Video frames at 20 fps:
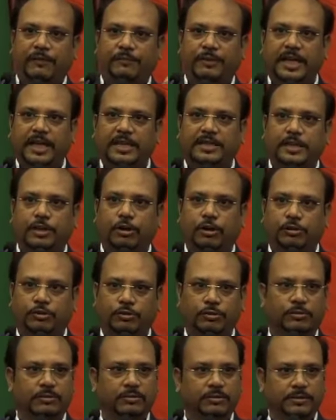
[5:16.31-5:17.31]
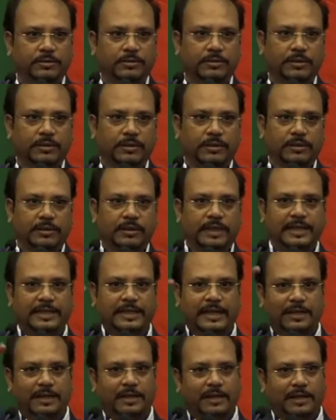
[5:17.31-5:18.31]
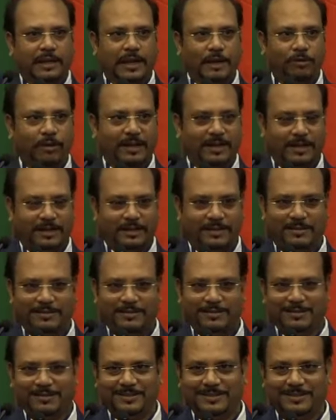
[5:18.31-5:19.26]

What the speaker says: efficacy also, like a regulator.